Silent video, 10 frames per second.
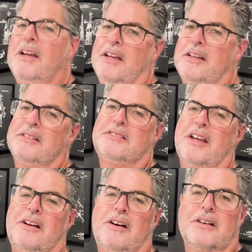in
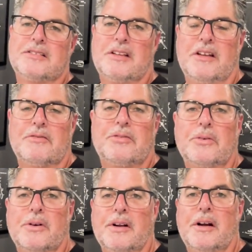St. Augustine,
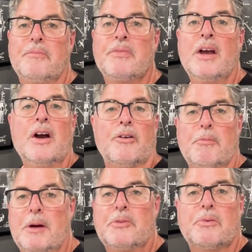Florida.
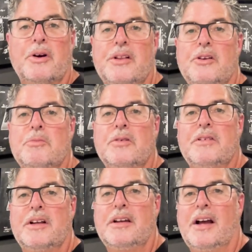Remember, whether you're
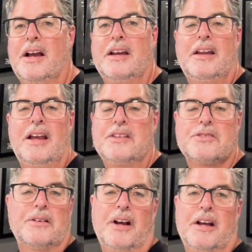moving in 9 days
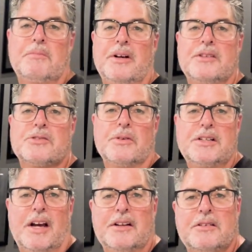or 9 months,
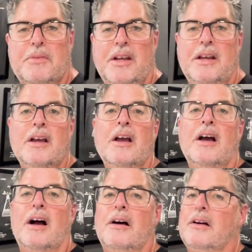reach out to me.
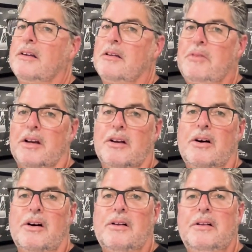Give me a
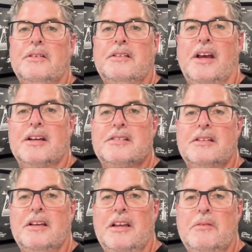call, text,
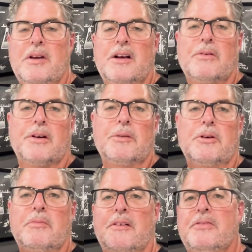email. We're gonna
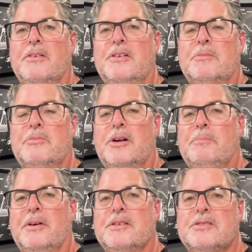put my phone number
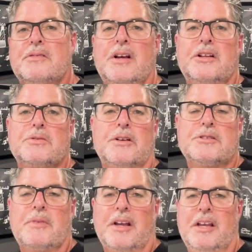up on the screen as well as
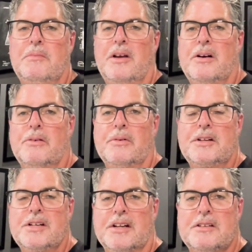my email.
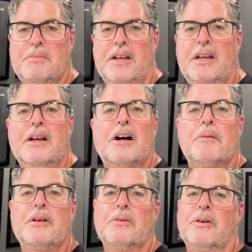Reach out to me. I'll
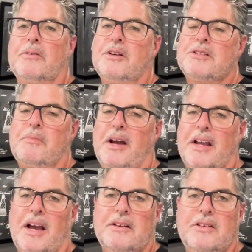be the one reaching
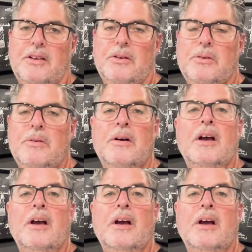back out to you.